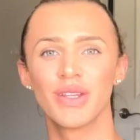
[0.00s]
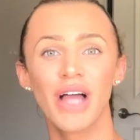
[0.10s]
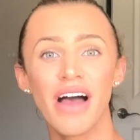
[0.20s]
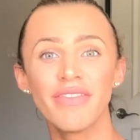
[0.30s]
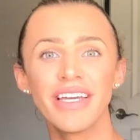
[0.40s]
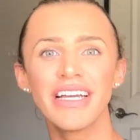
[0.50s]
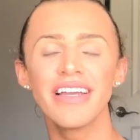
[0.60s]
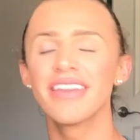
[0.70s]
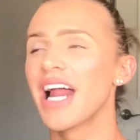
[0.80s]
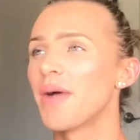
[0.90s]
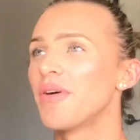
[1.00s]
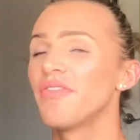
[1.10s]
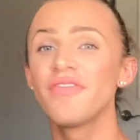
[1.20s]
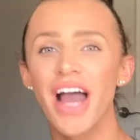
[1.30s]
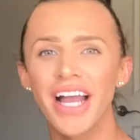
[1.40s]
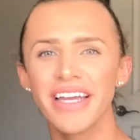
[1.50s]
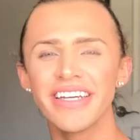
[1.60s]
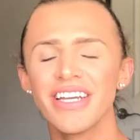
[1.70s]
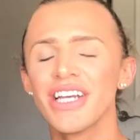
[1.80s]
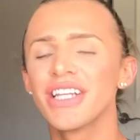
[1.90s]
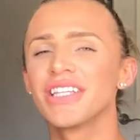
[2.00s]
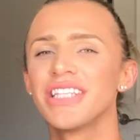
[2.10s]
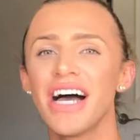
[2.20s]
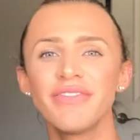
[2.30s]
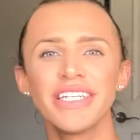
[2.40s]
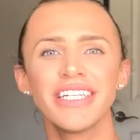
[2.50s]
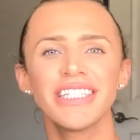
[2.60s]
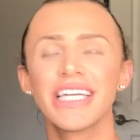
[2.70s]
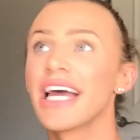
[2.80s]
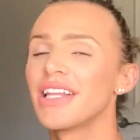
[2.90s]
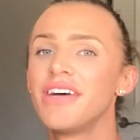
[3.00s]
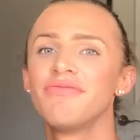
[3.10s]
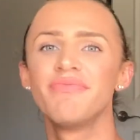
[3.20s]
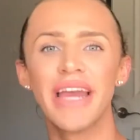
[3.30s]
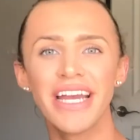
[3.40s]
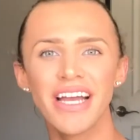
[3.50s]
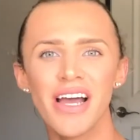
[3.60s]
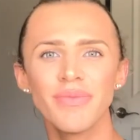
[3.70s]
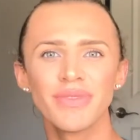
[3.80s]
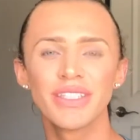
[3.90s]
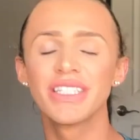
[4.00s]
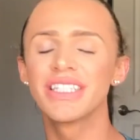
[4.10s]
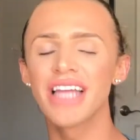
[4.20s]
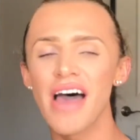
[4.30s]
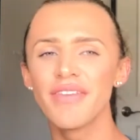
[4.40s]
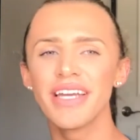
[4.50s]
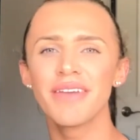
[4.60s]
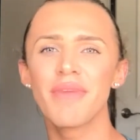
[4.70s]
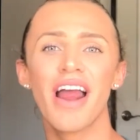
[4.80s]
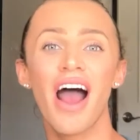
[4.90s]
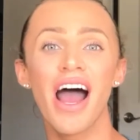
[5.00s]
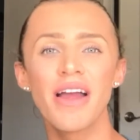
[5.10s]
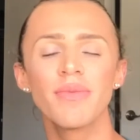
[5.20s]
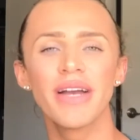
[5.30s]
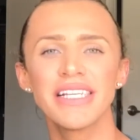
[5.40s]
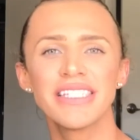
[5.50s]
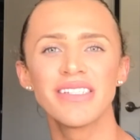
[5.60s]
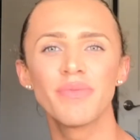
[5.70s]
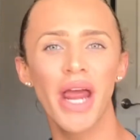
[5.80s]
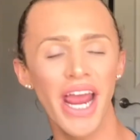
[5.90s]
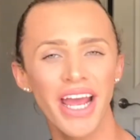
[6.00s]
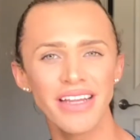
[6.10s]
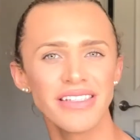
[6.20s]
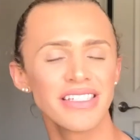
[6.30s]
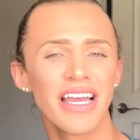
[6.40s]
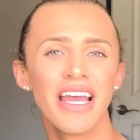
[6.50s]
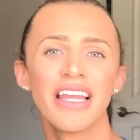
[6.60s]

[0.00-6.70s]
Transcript: Loving that I'm a faggot. Loving that I love makeup. Loving my high-waisted pants.